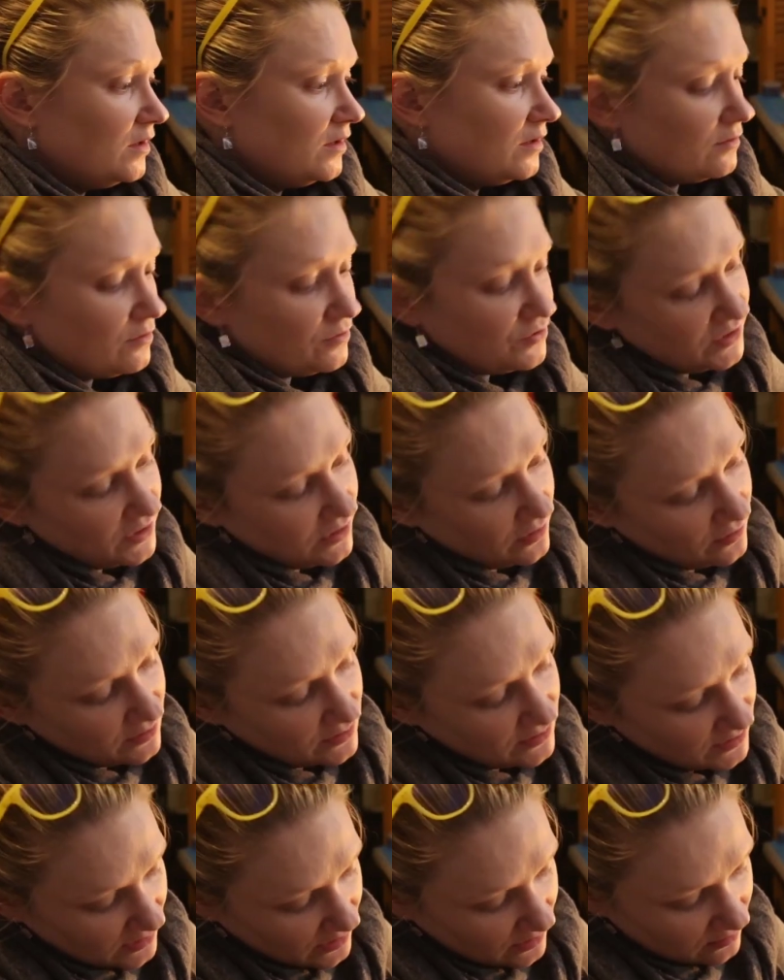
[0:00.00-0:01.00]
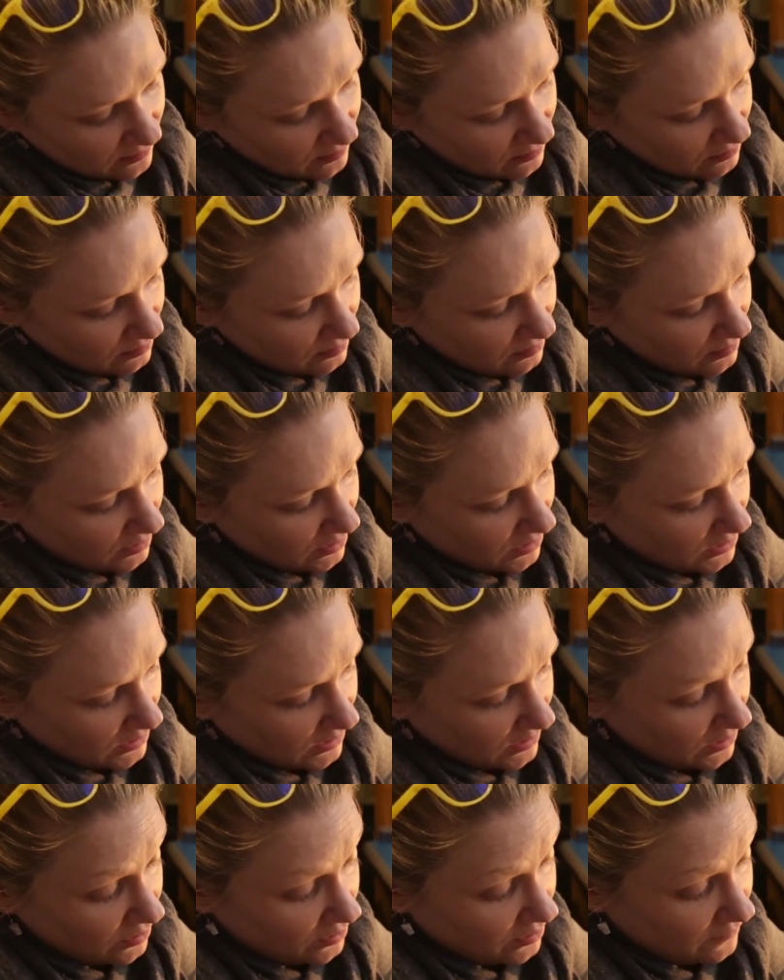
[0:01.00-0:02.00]
crochet hooks that I
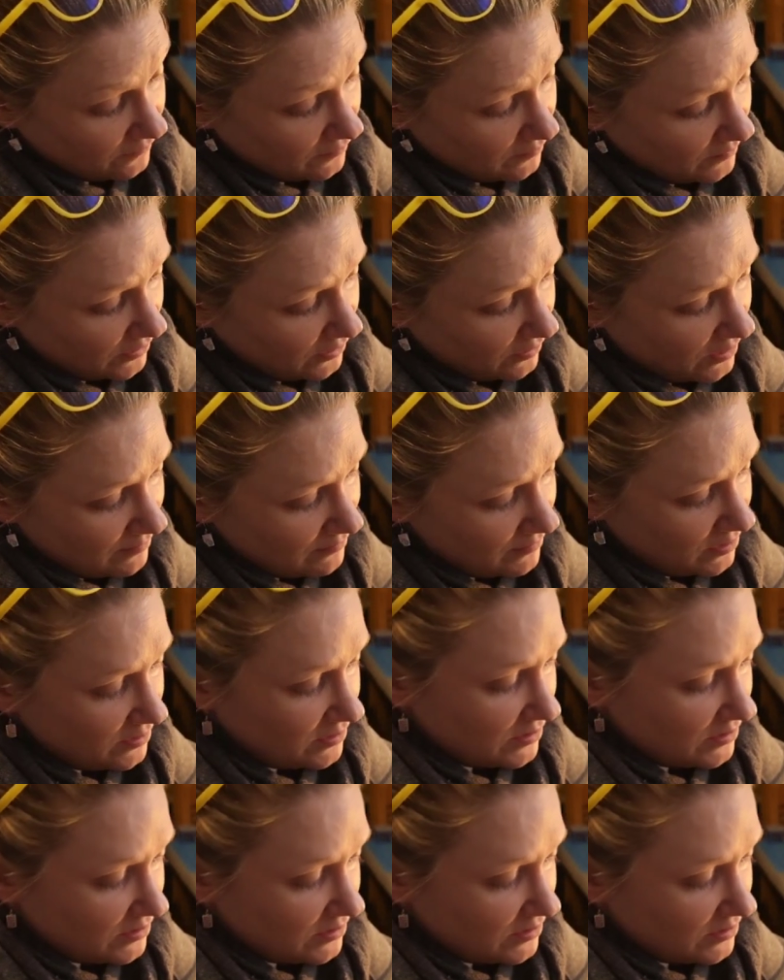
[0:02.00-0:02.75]
inherited from my grandma.